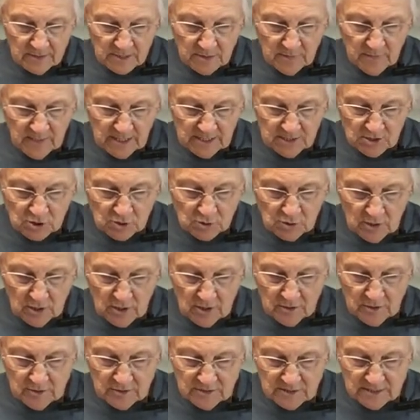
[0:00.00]
to make sure
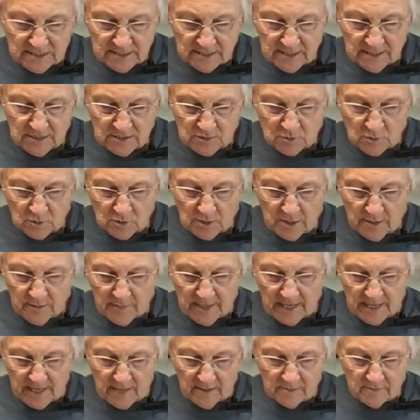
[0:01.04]
all those seeds will come
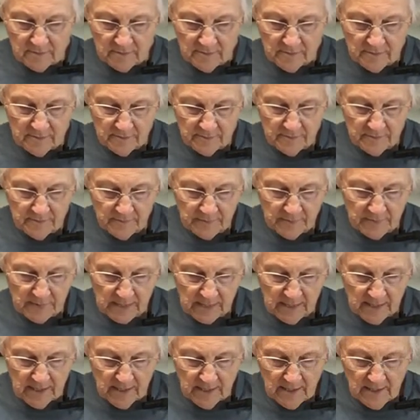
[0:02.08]
out.
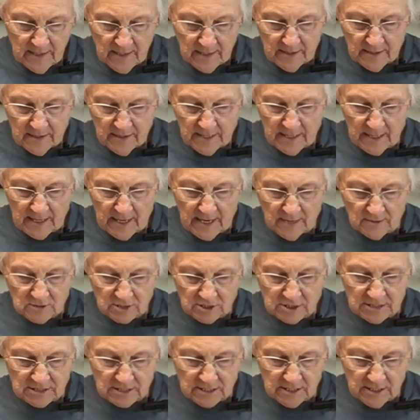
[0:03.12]
Then I'll
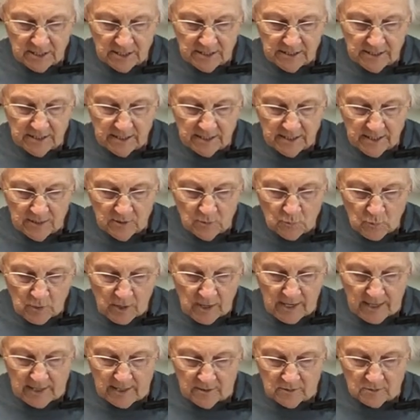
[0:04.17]
just cut it in
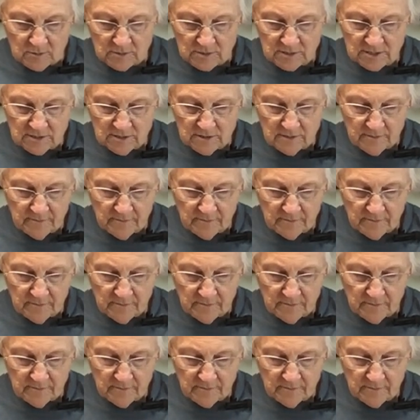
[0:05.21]
rounds.